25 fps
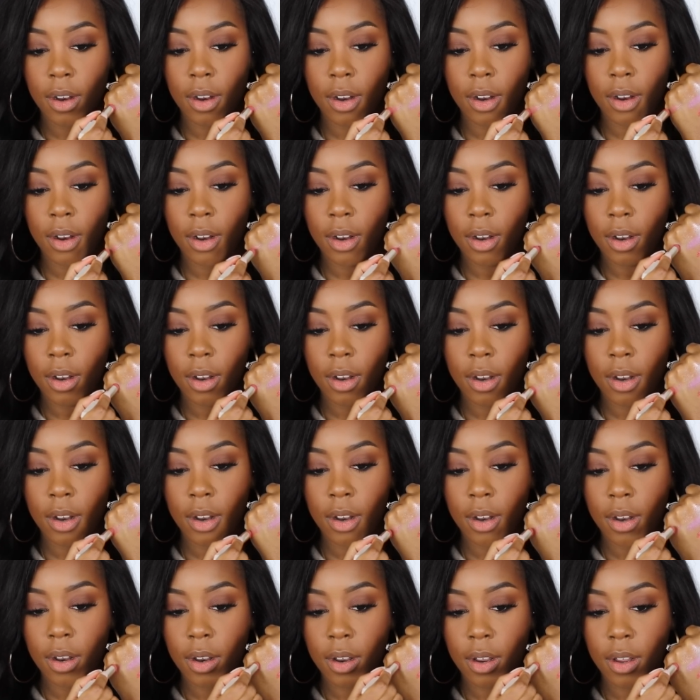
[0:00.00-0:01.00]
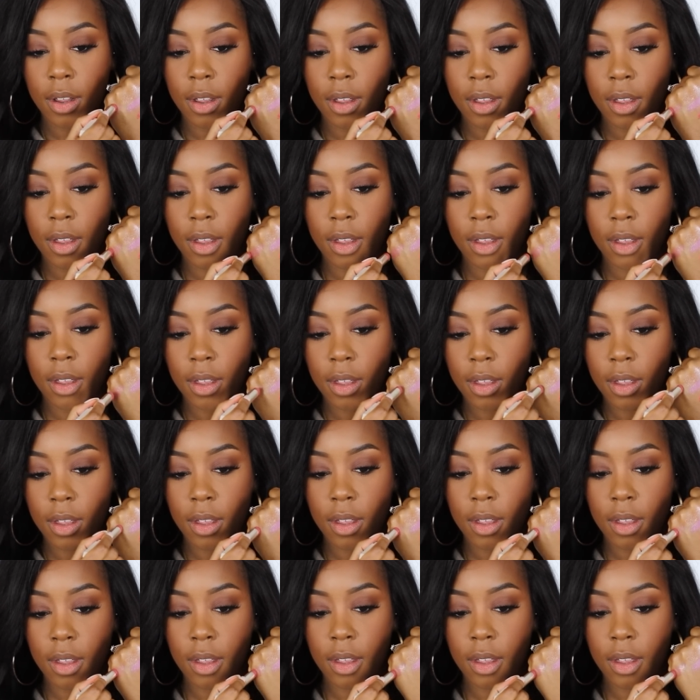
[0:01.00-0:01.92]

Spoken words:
[no speech]